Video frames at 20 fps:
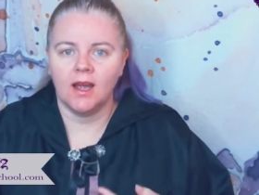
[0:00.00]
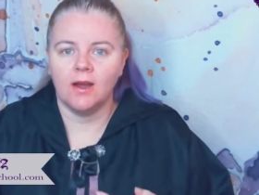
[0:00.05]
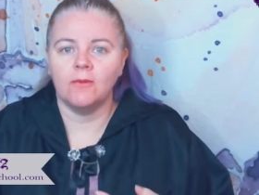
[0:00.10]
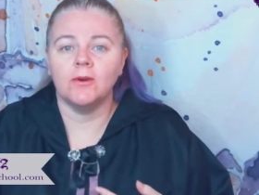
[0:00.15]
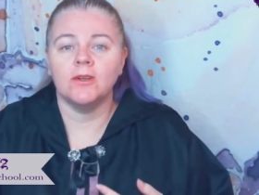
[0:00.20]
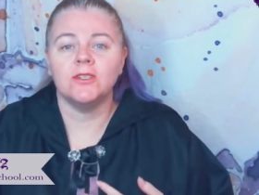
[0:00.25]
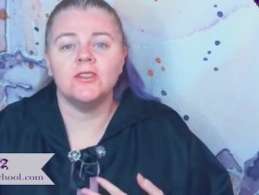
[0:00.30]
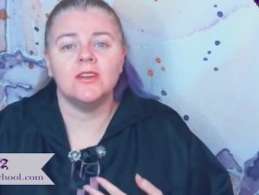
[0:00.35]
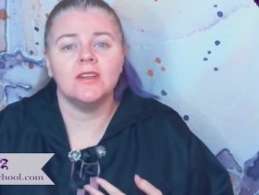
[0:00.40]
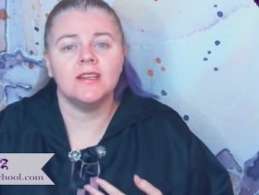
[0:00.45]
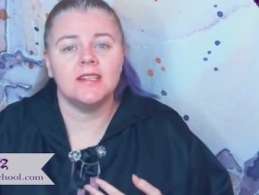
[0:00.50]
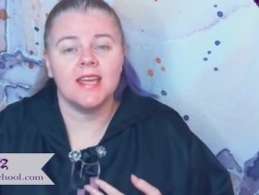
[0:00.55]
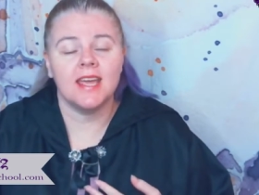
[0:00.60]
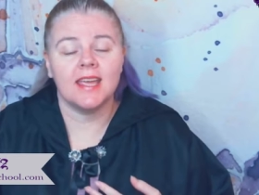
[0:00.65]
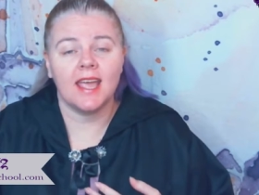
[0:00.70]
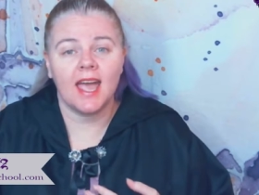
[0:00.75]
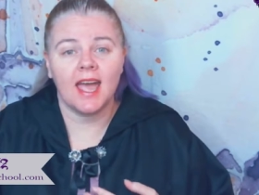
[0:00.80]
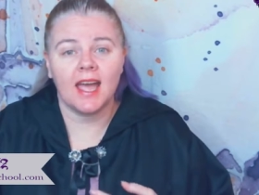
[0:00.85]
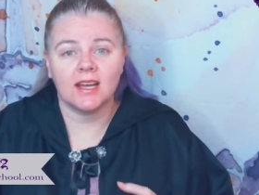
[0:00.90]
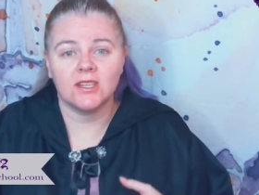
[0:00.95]
I want you to
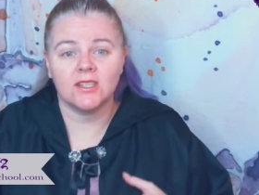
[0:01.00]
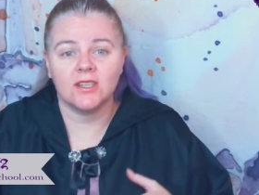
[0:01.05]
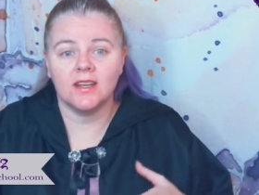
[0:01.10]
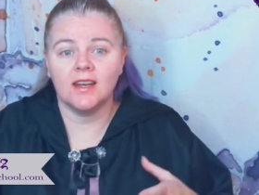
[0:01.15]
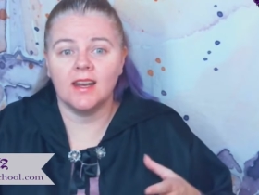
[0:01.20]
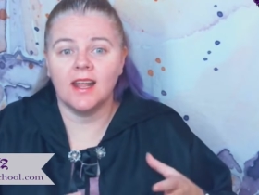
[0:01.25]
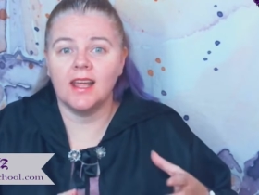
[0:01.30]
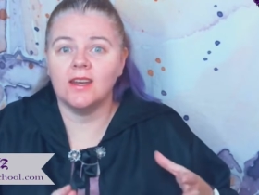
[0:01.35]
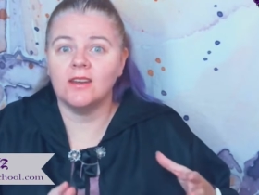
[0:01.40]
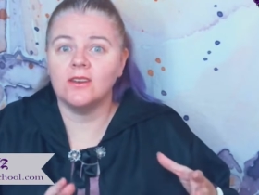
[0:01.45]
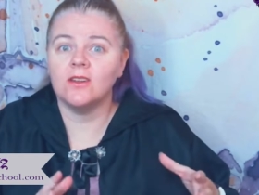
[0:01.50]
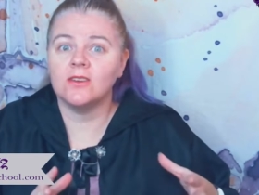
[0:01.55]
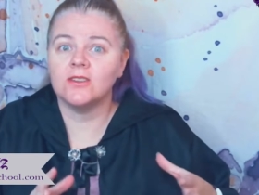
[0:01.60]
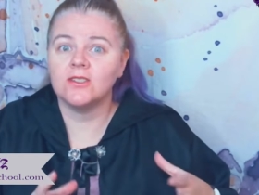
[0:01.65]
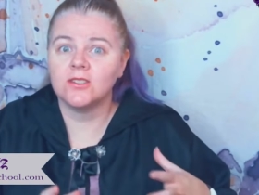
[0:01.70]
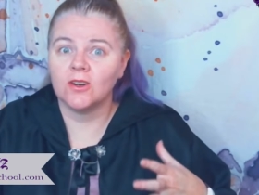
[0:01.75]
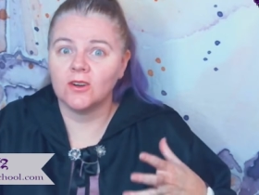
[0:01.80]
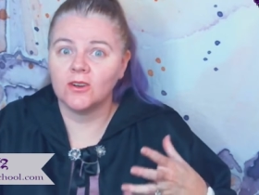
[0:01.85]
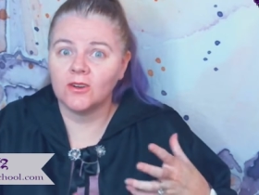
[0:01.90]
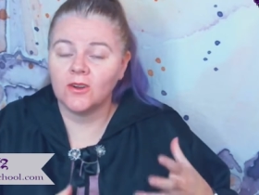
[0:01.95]
take action and
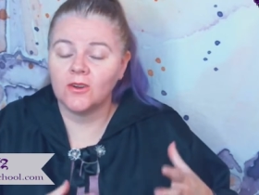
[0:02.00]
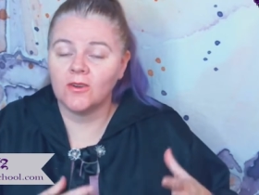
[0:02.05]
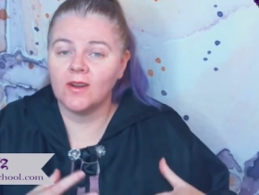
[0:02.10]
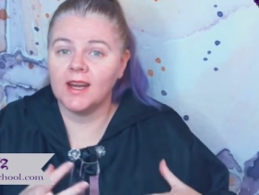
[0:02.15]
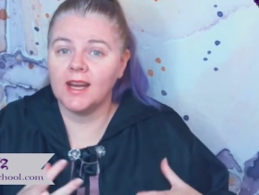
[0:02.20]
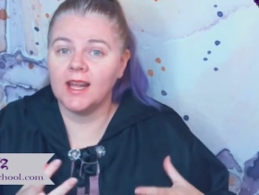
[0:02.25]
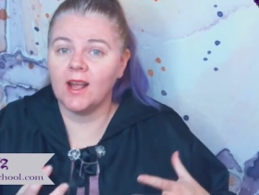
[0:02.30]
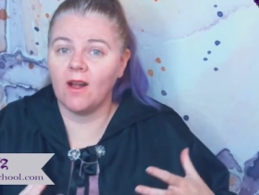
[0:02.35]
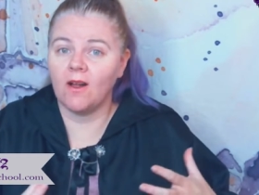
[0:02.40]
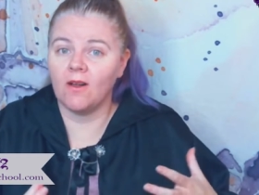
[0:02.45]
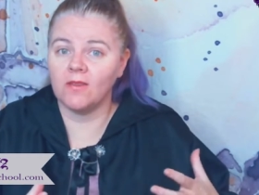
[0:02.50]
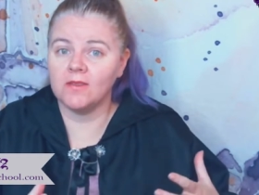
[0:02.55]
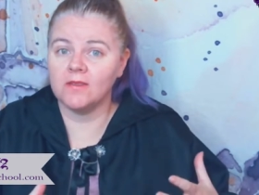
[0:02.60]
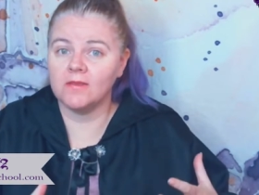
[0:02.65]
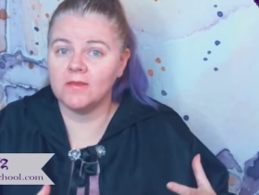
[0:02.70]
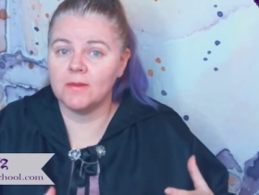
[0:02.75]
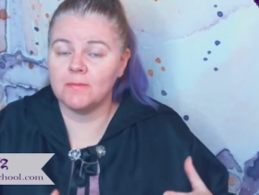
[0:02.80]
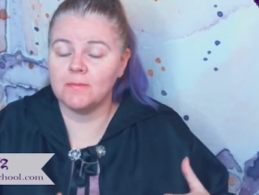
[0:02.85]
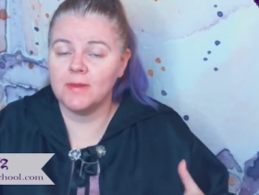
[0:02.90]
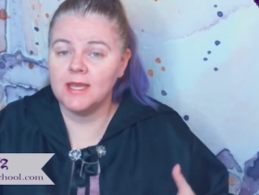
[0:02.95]
start creating all
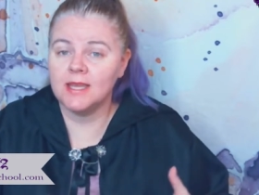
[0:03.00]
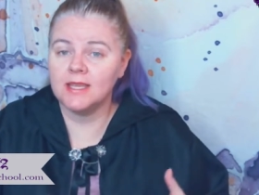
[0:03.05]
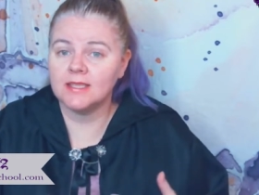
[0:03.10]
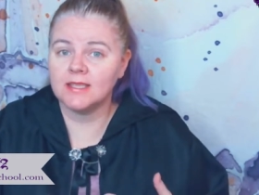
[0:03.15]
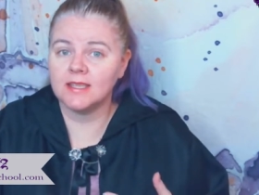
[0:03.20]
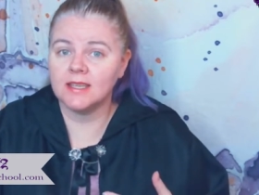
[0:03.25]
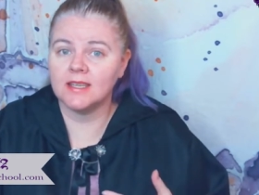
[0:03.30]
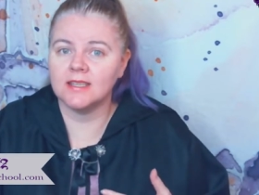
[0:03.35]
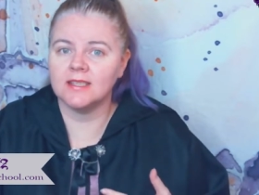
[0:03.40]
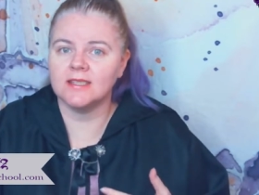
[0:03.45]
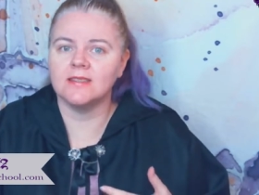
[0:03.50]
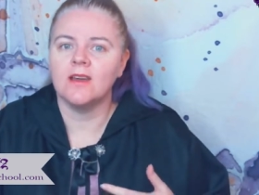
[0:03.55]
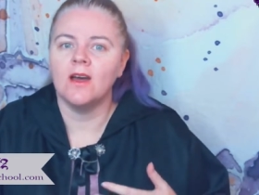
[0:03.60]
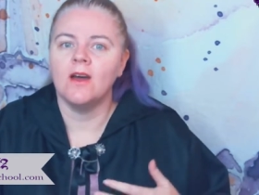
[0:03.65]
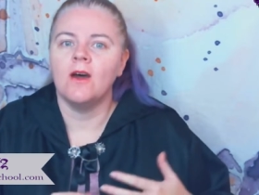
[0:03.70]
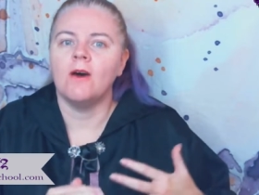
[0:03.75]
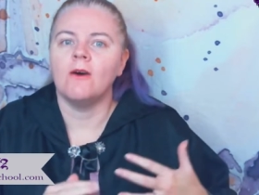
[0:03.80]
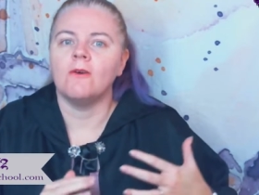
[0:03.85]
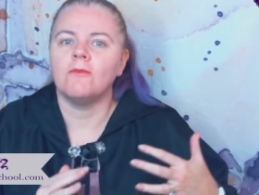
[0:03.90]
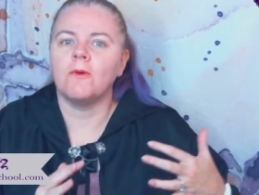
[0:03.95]
of the pieces
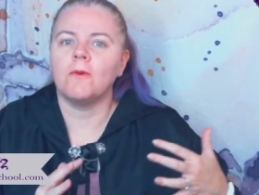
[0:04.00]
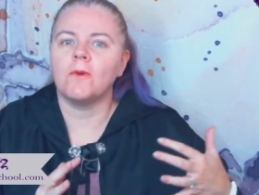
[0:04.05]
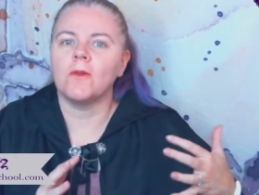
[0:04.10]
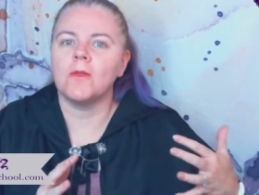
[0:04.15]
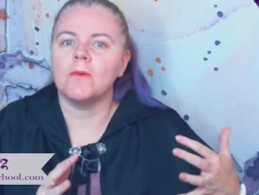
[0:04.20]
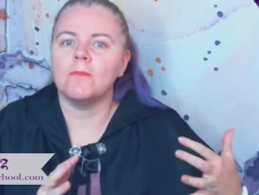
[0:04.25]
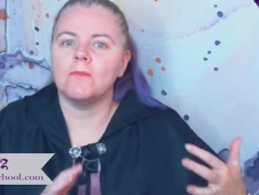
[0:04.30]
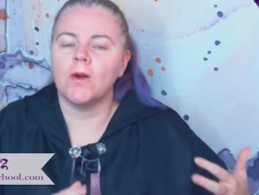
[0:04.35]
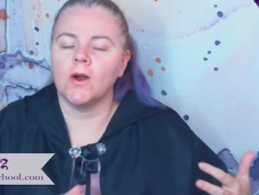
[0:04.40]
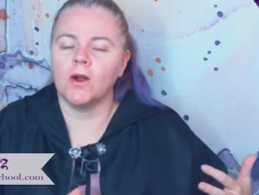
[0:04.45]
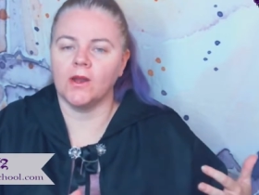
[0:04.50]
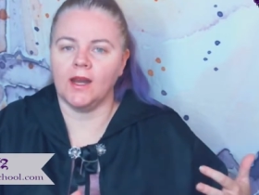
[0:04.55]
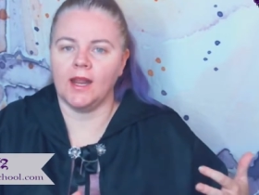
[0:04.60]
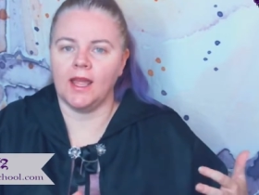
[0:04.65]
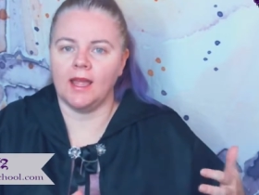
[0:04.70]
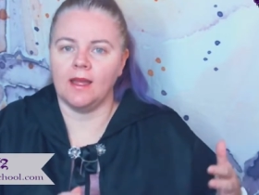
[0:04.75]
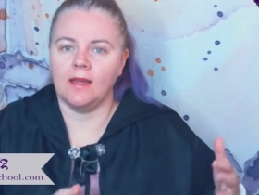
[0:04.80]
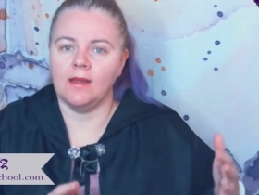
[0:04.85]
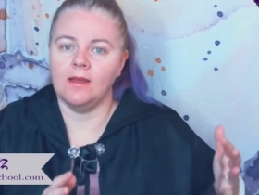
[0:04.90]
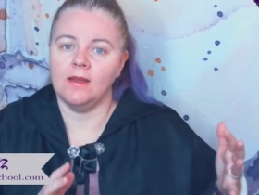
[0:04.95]
for the
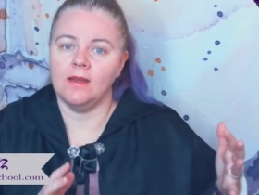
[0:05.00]
marketing.